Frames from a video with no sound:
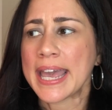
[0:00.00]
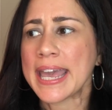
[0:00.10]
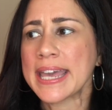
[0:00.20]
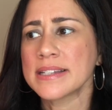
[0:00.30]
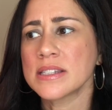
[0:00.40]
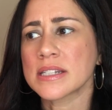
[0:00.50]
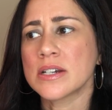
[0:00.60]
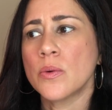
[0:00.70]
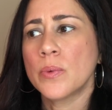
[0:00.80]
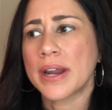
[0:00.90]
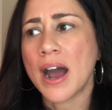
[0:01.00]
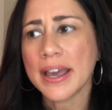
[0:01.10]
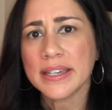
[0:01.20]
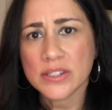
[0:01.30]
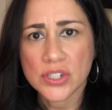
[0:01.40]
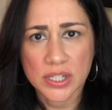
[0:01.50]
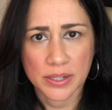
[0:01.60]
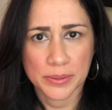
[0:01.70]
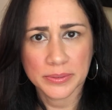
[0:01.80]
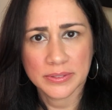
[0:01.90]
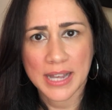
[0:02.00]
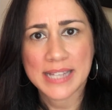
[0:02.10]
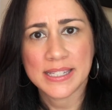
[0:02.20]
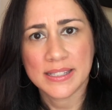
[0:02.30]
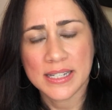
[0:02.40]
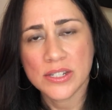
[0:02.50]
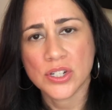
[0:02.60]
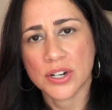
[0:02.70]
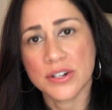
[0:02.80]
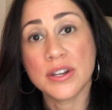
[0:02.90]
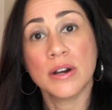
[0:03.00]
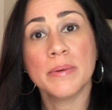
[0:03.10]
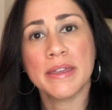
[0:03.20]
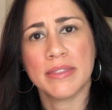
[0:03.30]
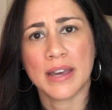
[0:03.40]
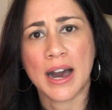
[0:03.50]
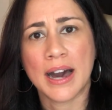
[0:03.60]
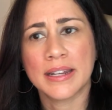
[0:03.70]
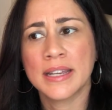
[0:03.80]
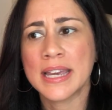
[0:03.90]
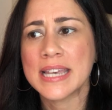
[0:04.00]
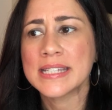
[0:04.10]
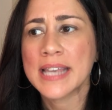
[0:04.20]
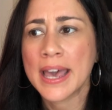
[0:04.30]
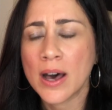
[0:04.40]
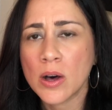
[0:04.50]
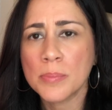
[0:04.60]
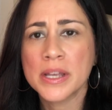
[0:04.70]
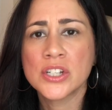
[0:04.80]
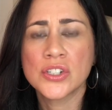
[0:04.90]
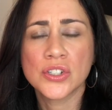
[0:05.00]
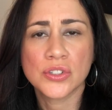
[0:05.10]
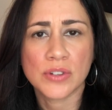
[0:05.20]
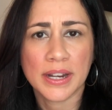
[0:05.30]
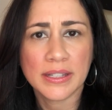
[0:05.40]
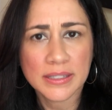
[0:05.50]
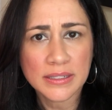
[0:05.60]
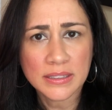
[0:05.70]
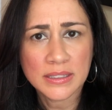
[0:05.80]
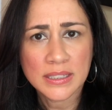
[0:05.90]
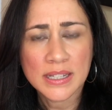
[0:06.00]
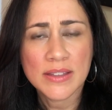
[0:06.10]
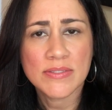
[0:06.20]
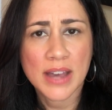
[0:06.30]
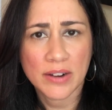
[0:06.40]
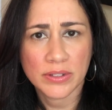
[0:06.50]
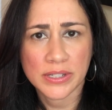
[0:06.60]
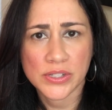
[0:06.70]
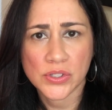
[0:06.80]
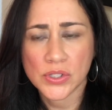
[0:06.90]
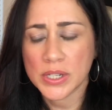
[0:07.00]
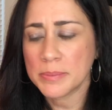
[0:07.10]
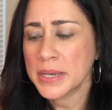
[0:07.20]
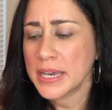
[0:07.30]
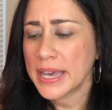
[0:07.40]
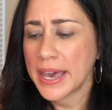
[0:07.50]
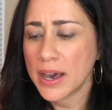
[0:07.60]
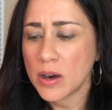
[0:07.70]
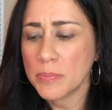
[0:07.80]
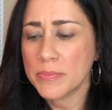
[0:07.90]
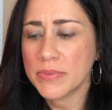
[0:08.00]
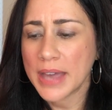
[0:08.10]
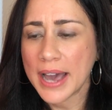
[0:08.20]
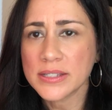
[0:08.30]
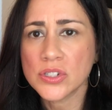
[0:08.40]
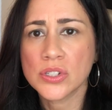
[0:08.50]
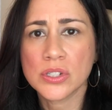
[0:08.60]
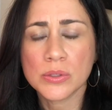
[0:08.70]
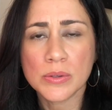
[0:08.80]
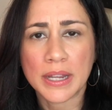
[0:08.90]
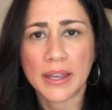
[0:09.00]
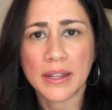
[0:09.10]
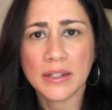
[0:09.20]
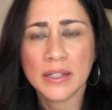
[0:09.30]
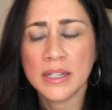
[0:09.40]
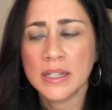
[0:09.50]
And what I can do as a teacher, knowing that, is help strengthen that relationship, help that student